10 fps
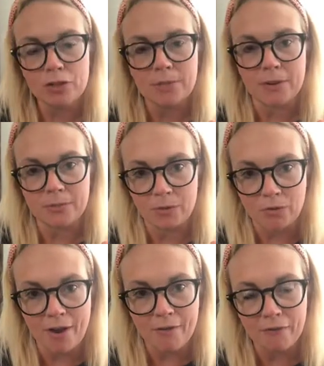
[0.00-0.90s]
the button with
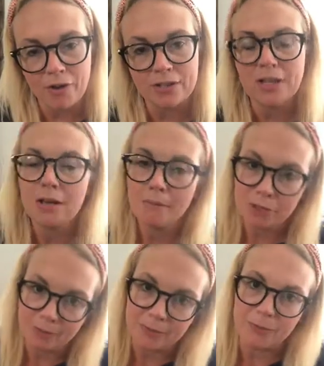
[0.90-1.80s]
your right foot,
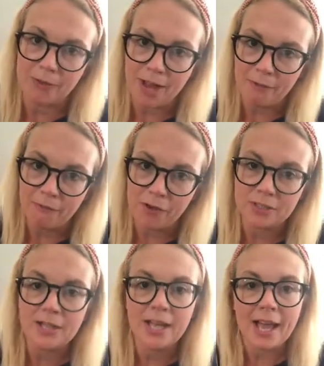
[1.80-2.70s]
push the button with your left
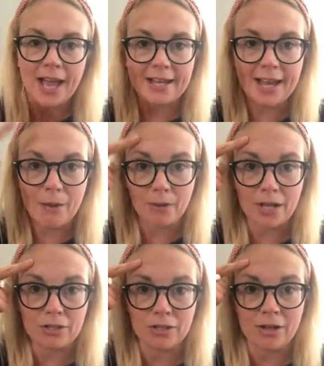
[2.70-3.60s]
foot. And now we're
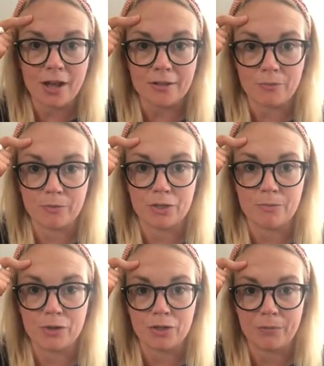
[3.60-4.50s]
going to do the last one, which
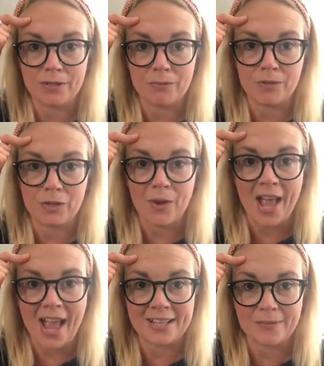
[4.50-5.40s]
is push your button with your
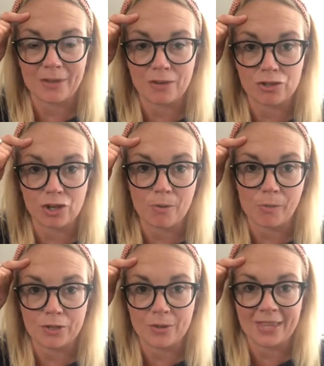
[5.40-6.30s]
head. And I'll show you
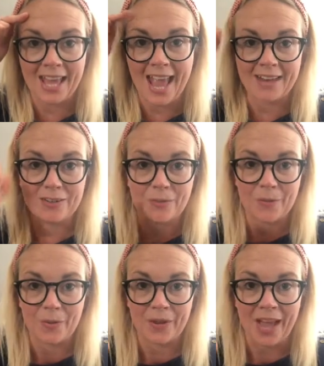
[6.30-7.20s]
what we do at the end,
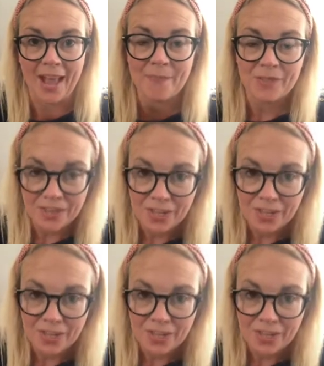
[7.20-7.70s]
okay?